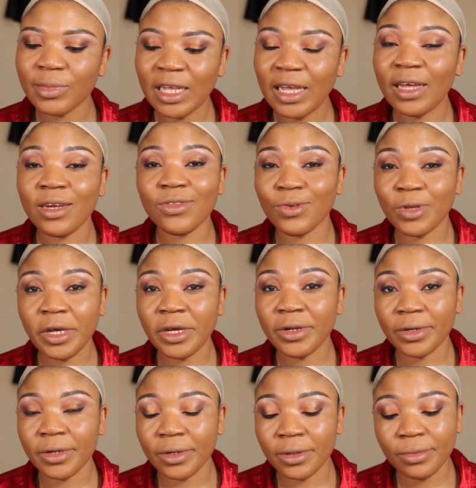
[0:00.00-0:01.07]
Get it
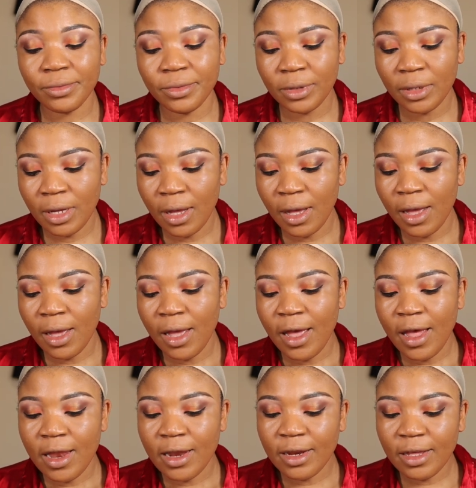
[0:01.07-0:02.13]
together, girl.
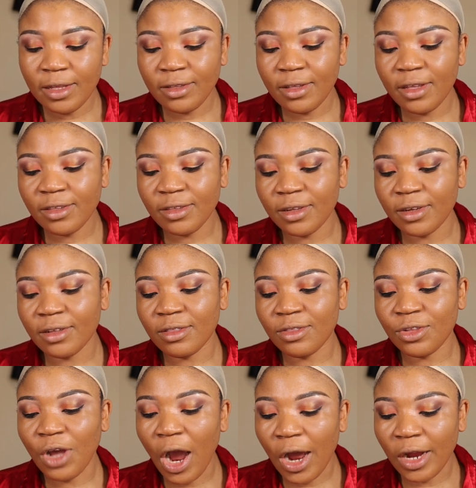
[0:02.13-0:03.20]
This is the
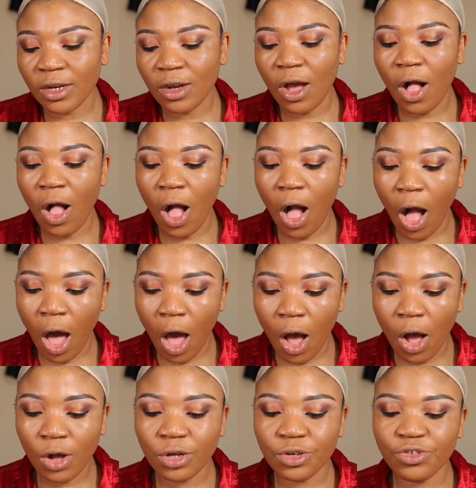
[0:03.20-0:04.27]
Tarte
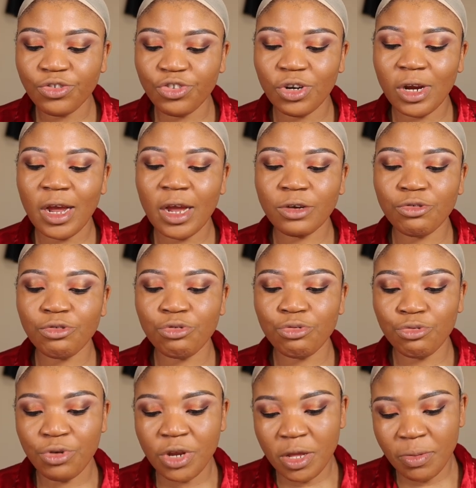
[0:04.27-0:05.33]
Ultra
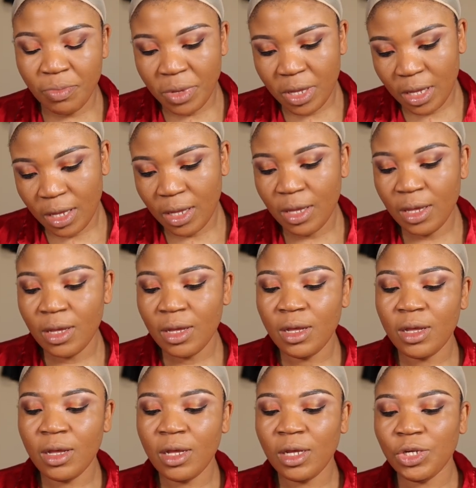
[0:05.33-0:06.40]
Creamy
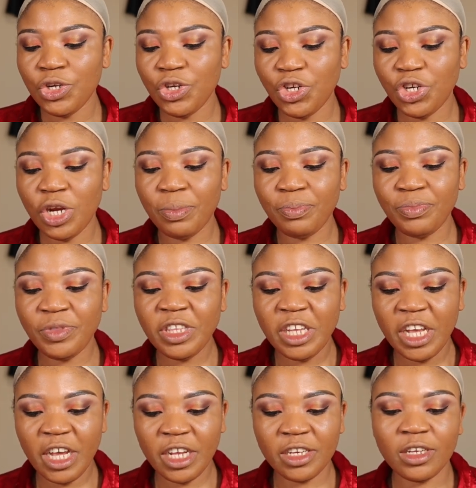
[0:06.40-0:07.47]
Shape
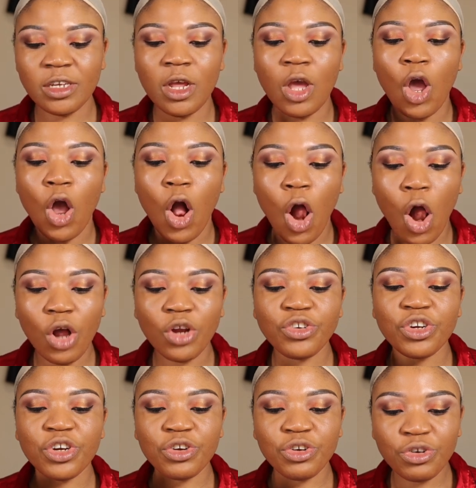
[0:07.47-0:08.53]
Tape
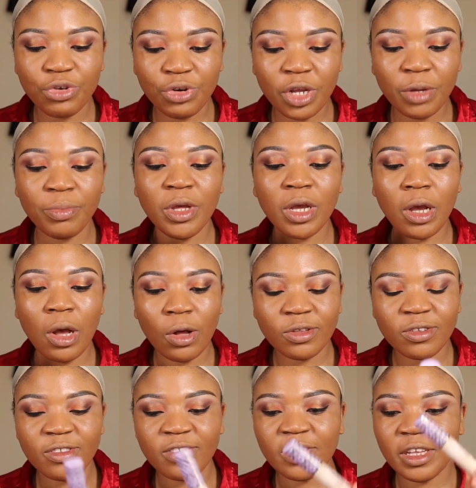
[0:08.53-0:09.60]
Ultra Creamy
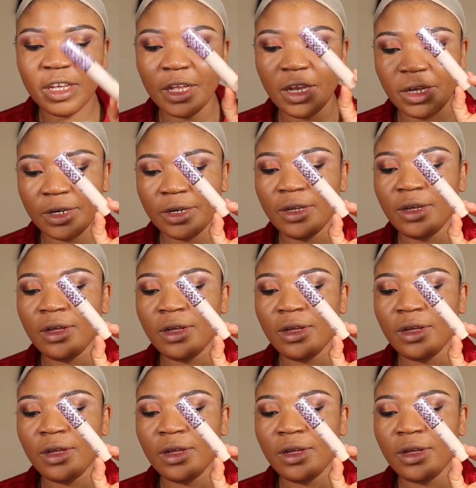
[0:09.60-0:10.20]
Concealer.